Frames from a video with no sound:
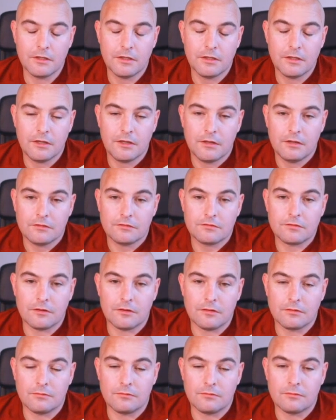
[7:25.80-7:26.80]
So
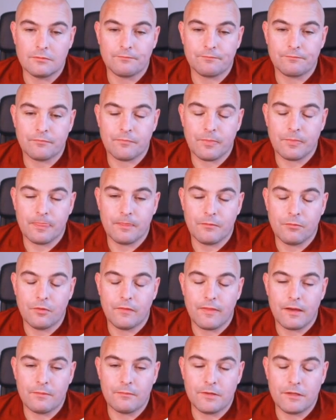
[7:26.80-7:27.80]
what that
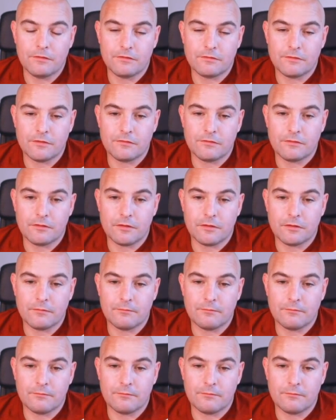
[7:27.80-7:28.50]
means is that,